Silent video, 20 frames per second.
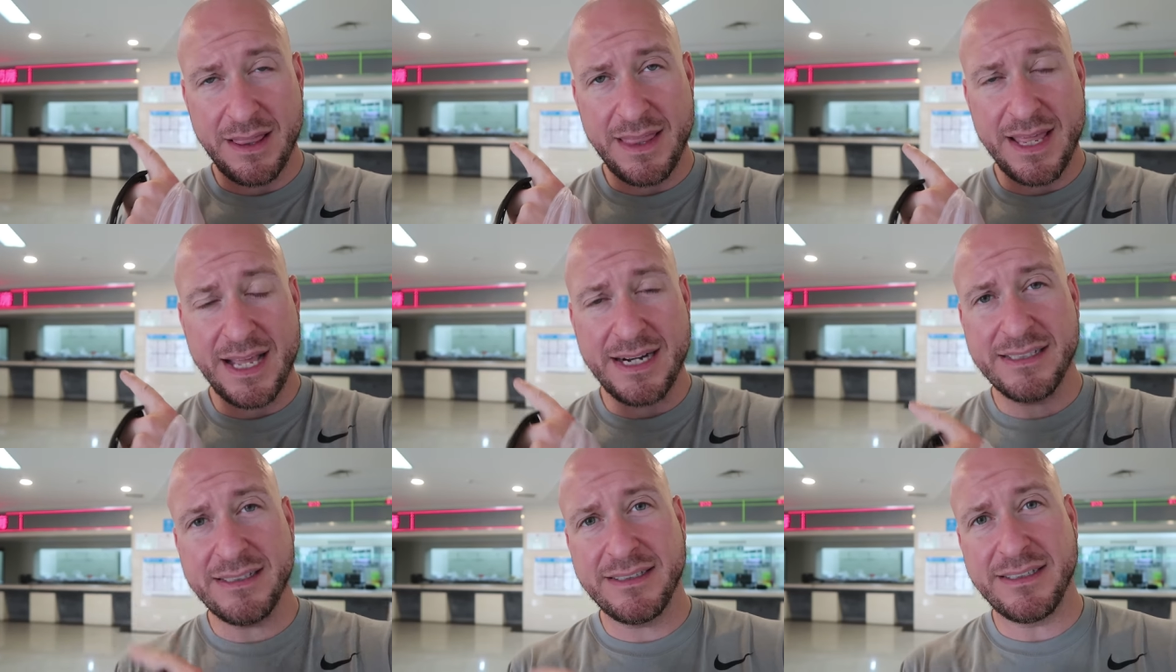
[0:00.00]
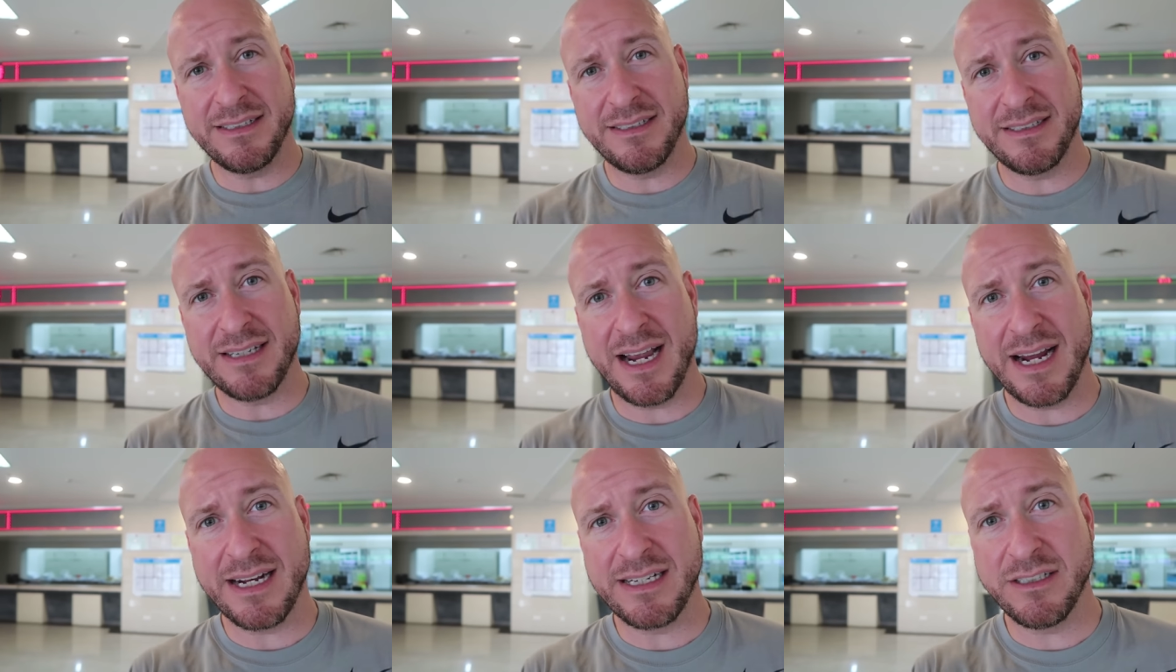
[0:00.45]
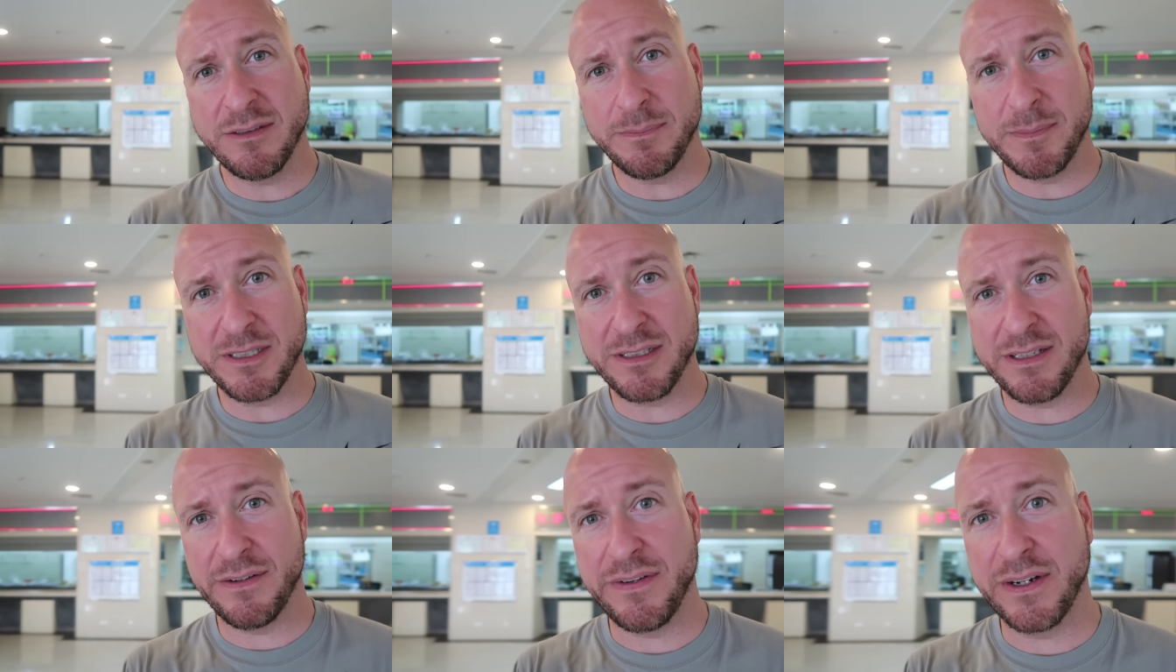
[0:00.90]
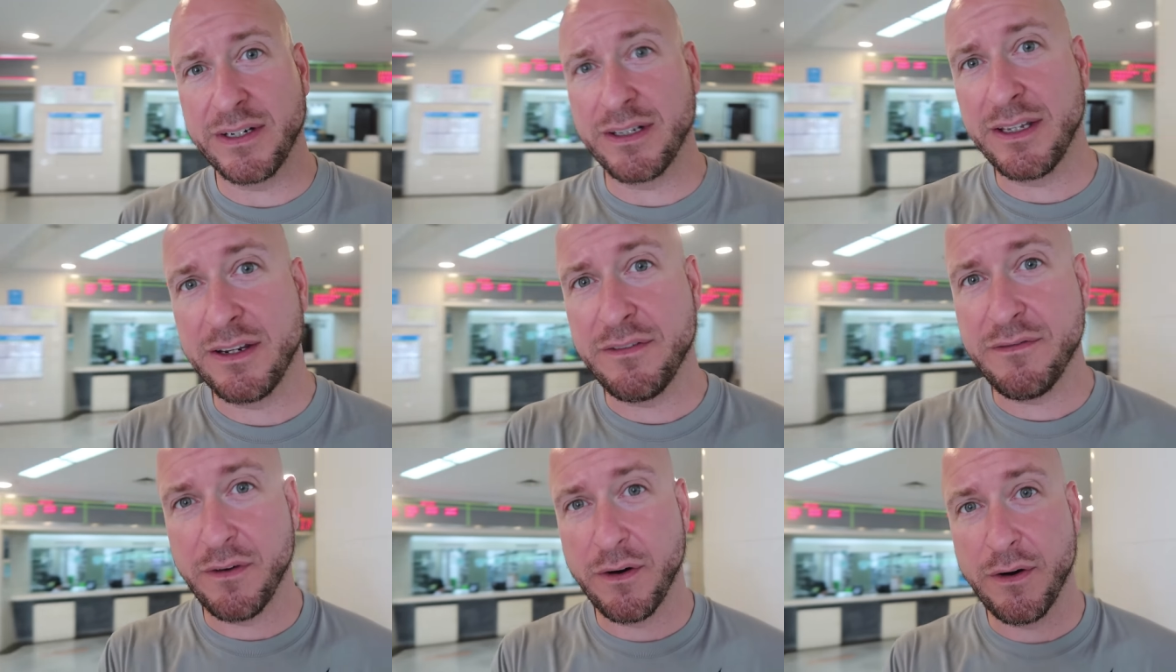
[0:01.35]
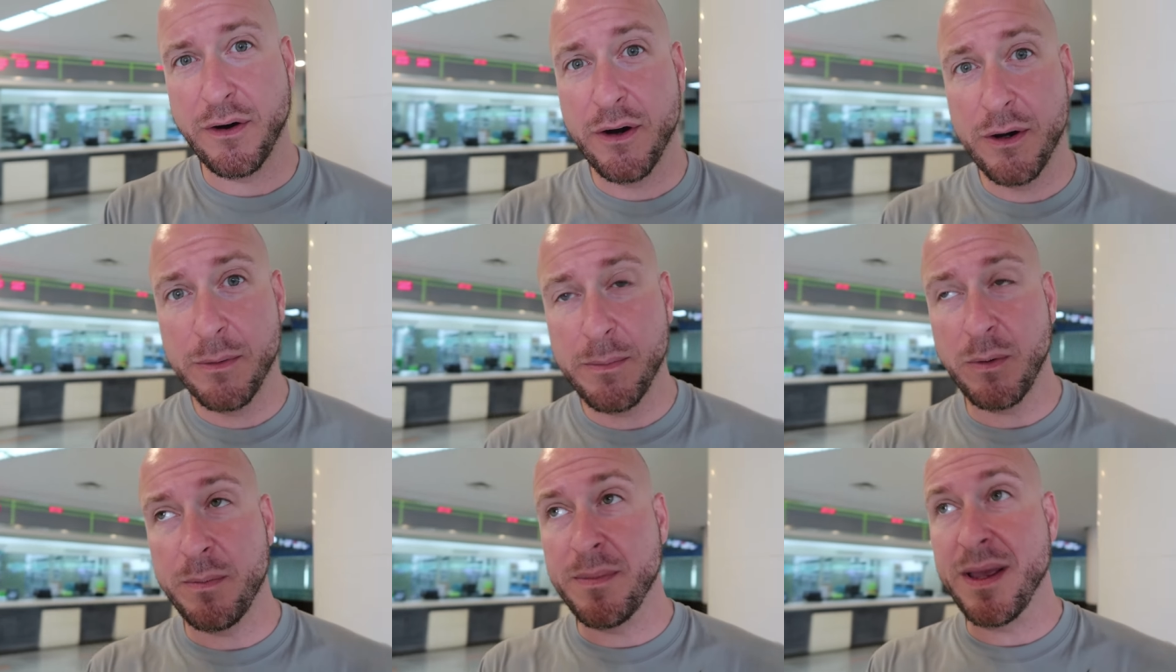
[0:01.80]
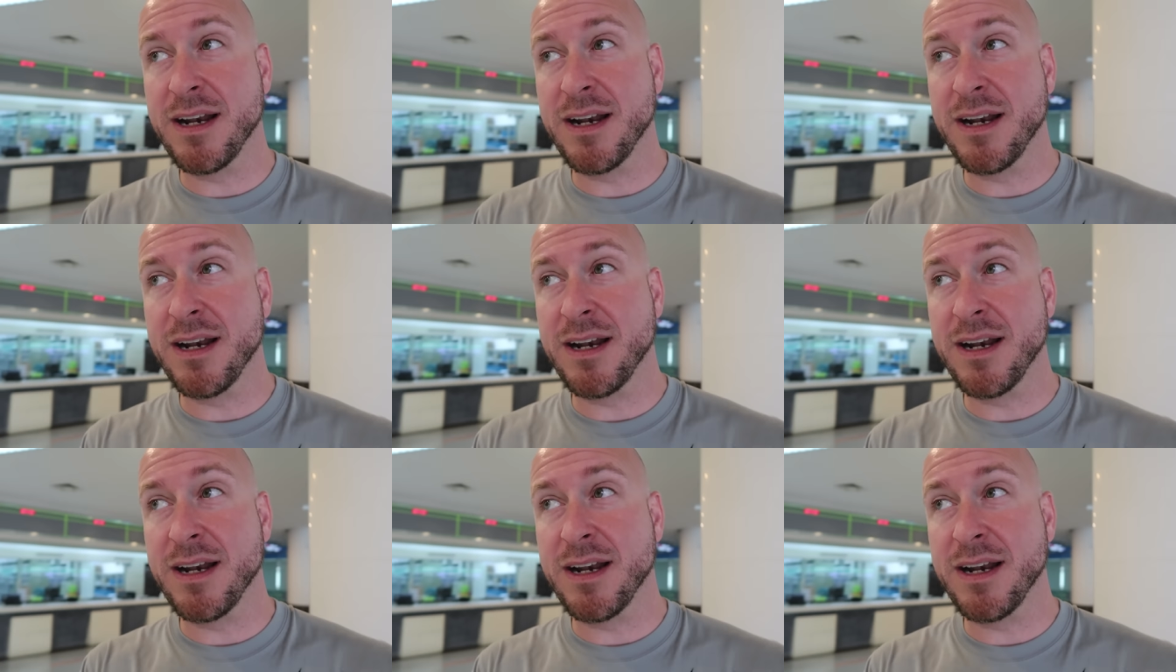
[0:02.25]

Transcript: that is designed specifically for herbal